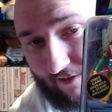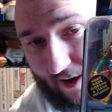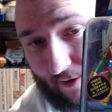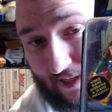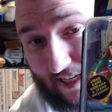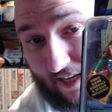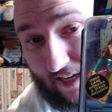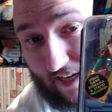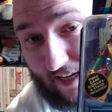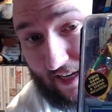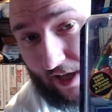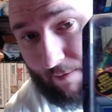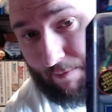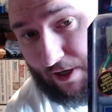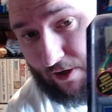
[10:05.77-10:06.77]
Now he's either done
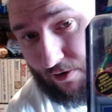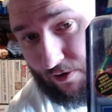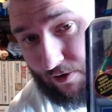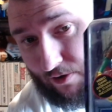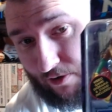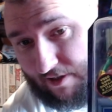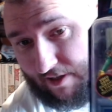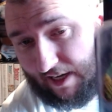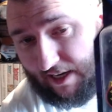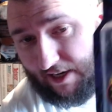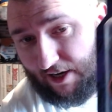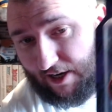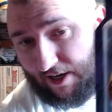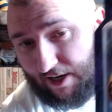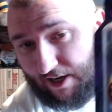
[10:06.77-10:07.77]
that because he
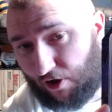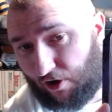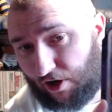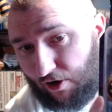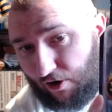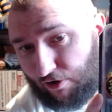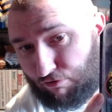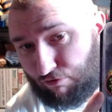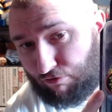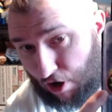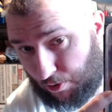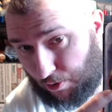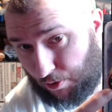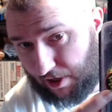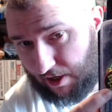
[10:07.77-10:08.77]
knows I like
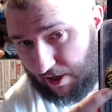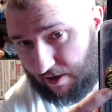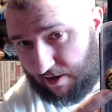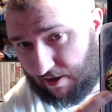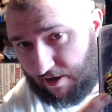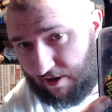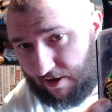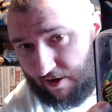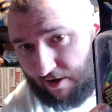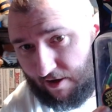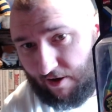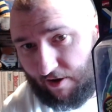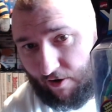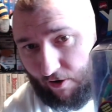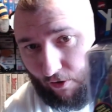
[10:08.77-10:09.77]
Rogue,
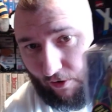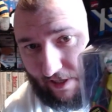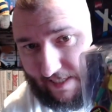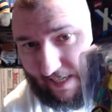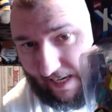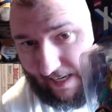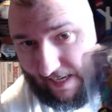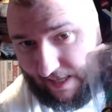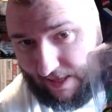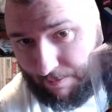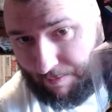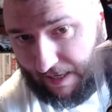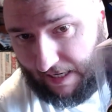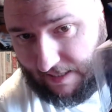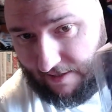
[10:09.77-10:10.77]
or he's taking the
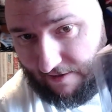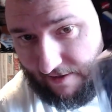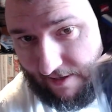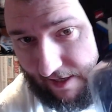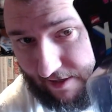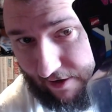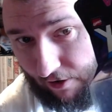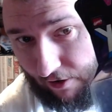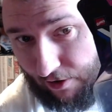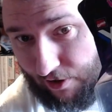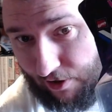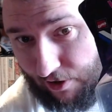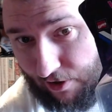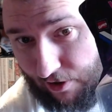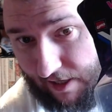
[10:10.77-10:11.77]
piss and think I look
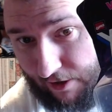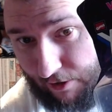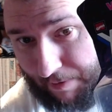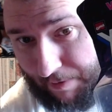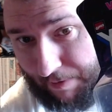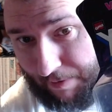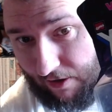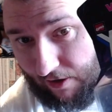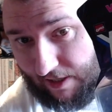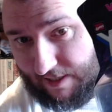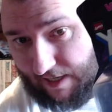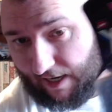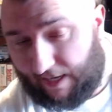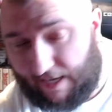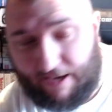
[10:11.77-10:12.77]
a little bit like
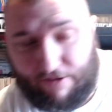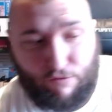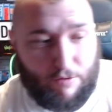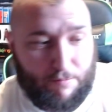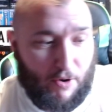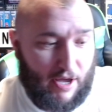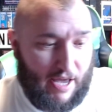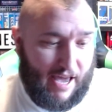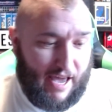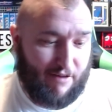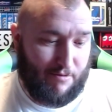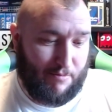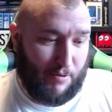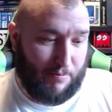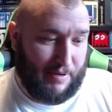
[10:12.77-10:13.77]
Zangief with my hair
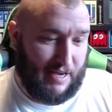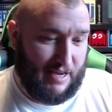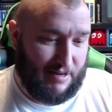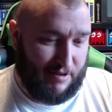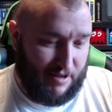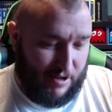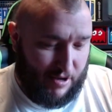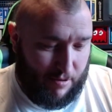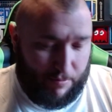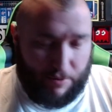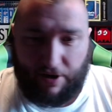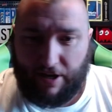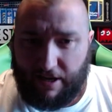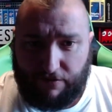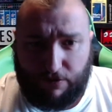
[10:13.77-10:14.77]
and my beard. But
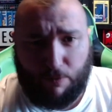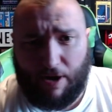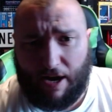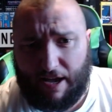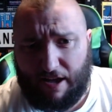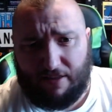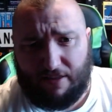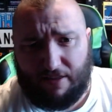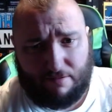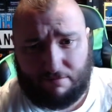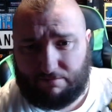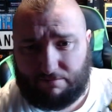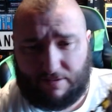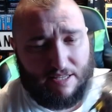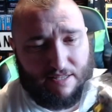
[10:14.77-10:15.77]
either way,
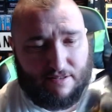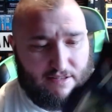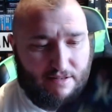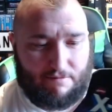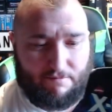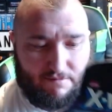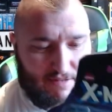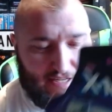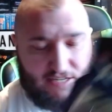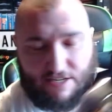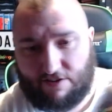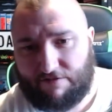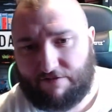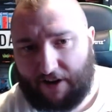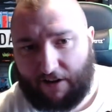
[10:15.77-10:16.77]
this is
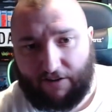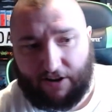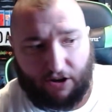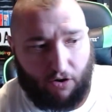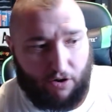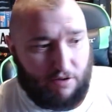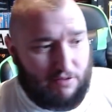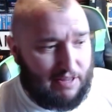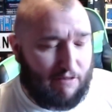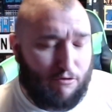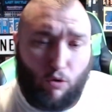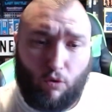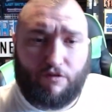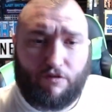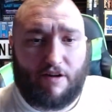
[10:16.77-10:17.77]
a very they're
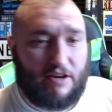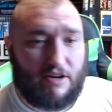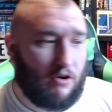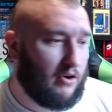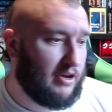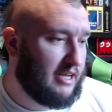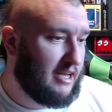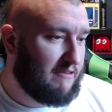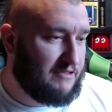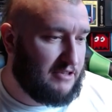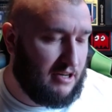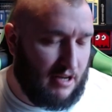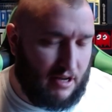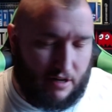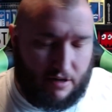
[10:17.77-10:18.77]
all very kind gifts,
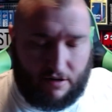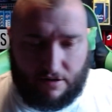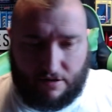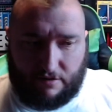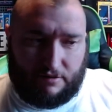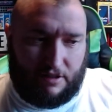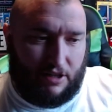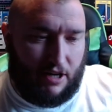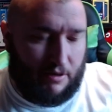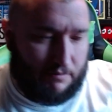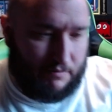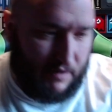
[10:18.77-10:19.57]
and you know,